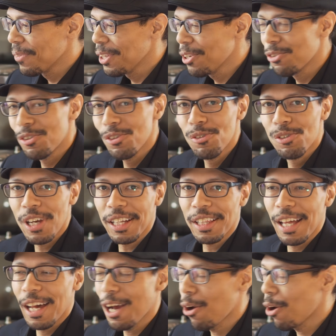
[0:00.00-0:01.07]
you
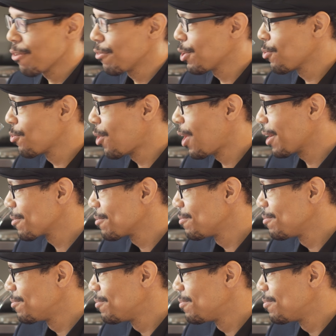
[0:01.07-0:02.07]
take that however you want.